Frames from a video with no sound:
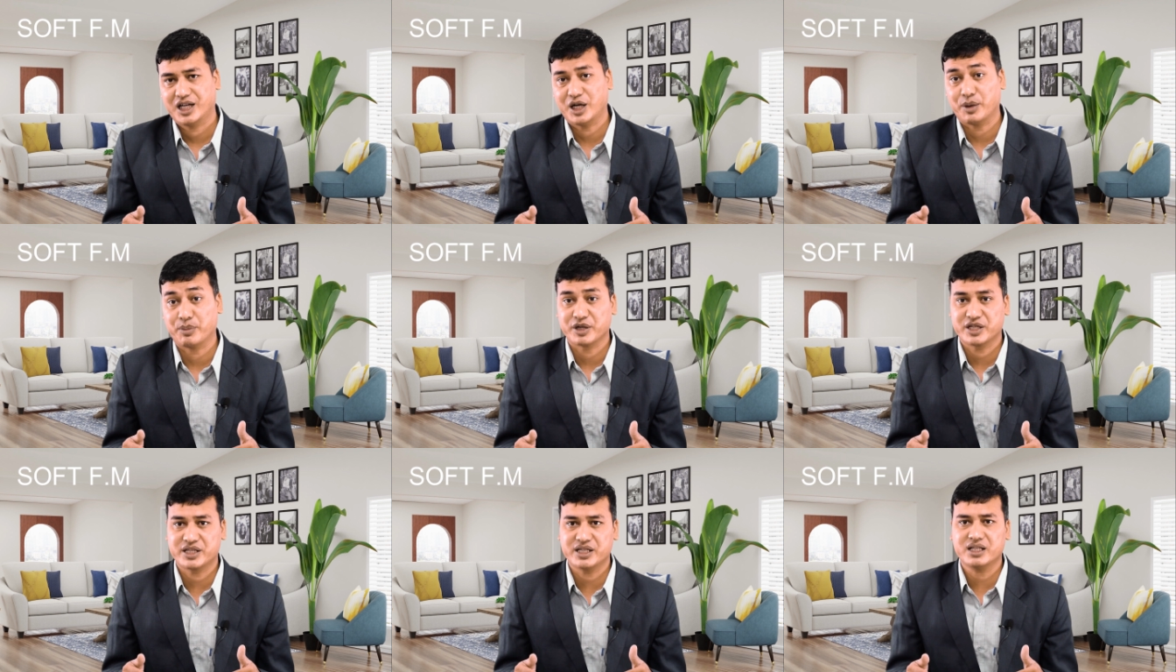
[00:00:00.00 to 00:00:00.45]

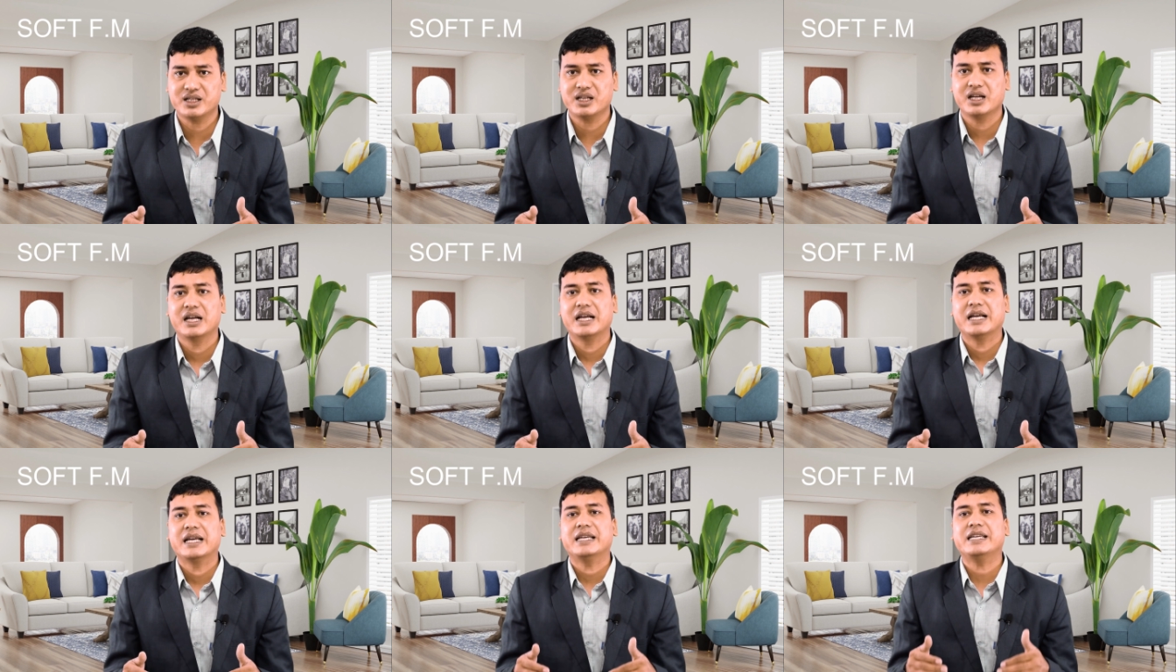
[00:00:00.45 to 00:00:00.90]
Number 6.
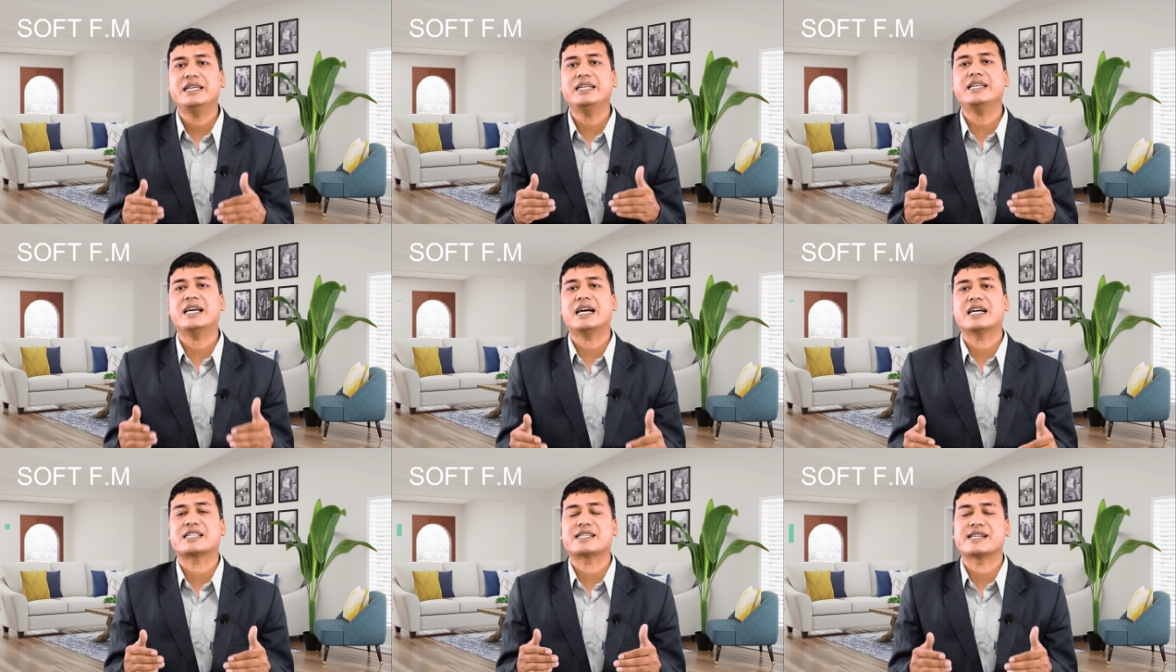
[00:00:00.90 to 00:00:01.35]

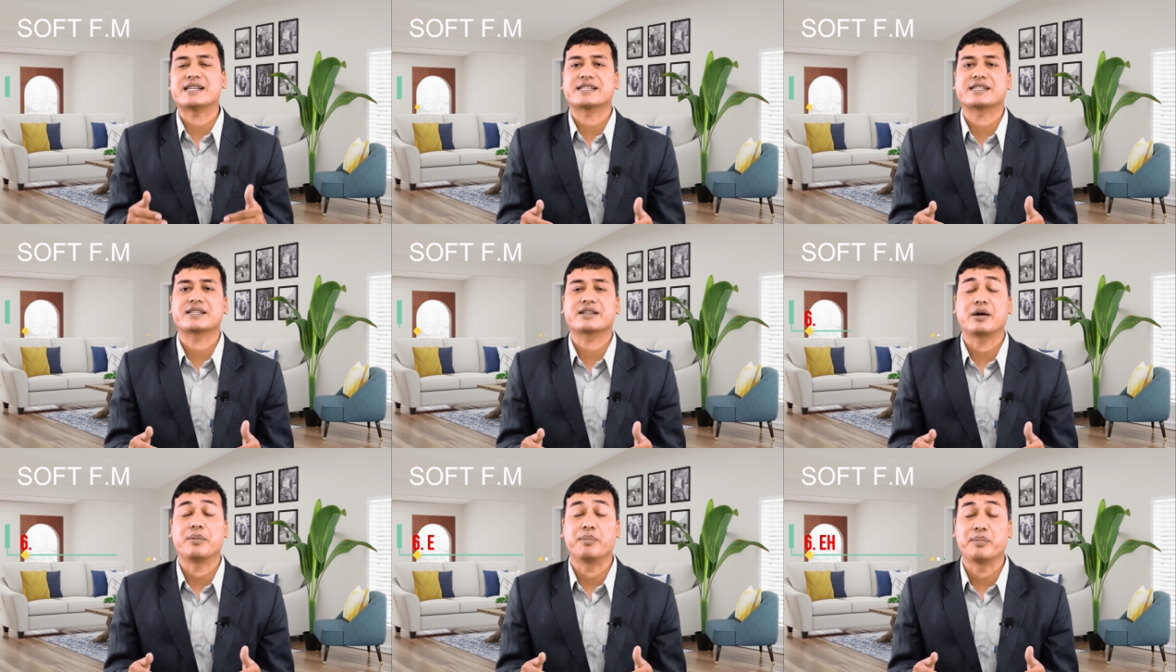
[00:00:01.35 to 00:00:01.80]

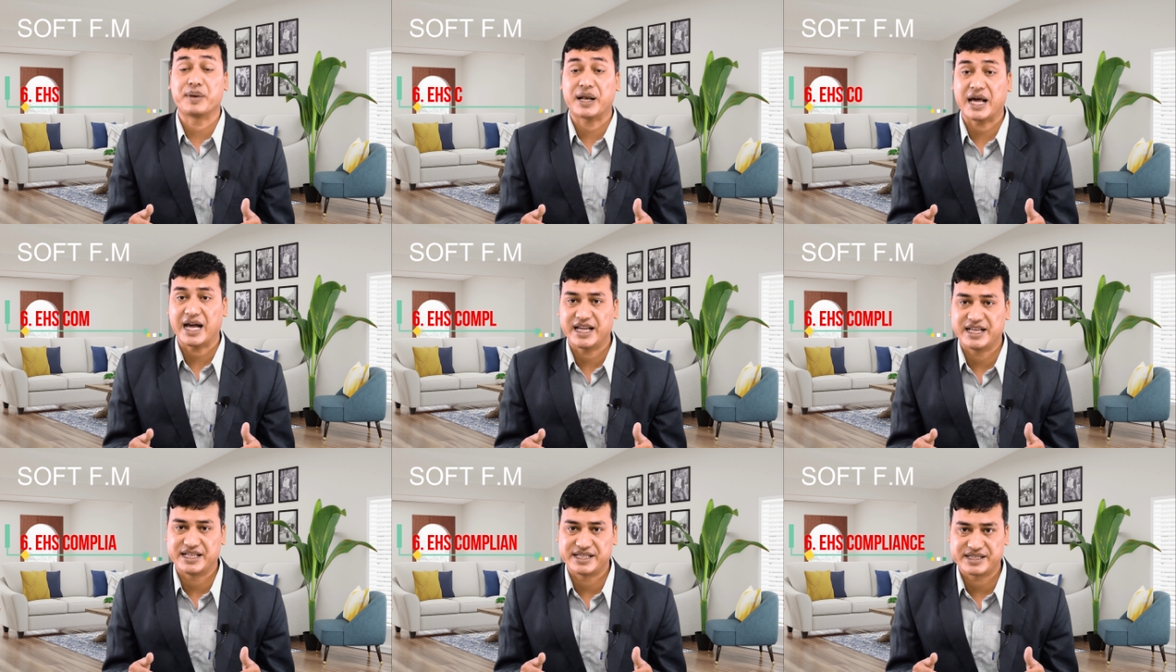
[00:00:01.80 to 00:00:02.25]
ESS
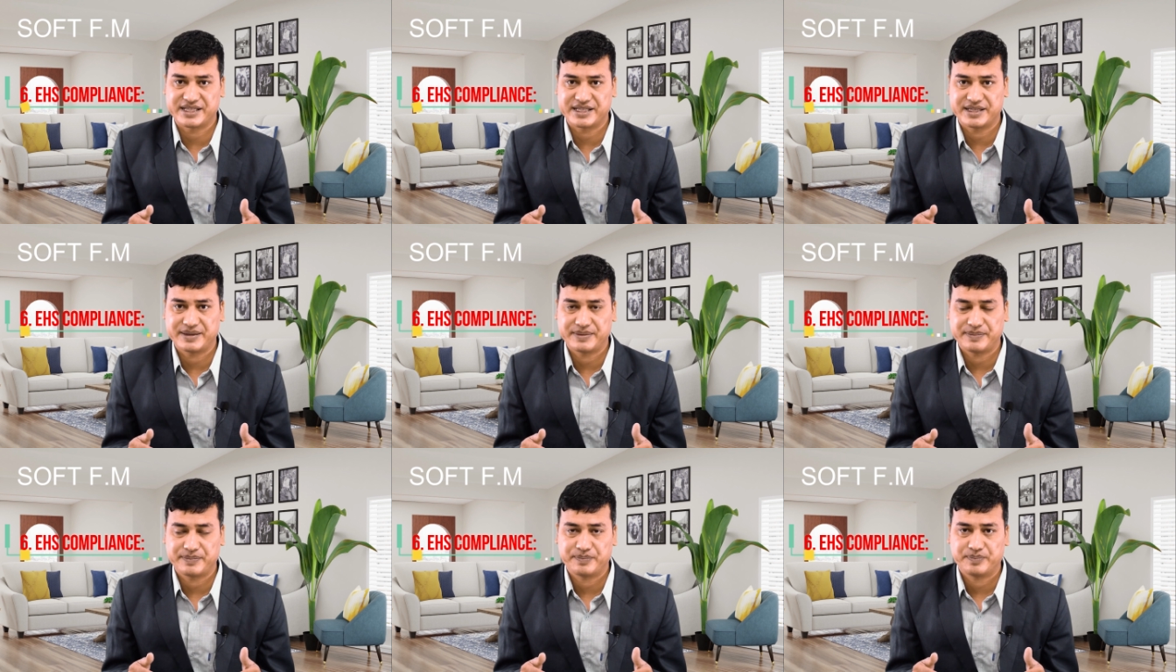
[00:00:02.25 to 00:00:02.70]
compliance.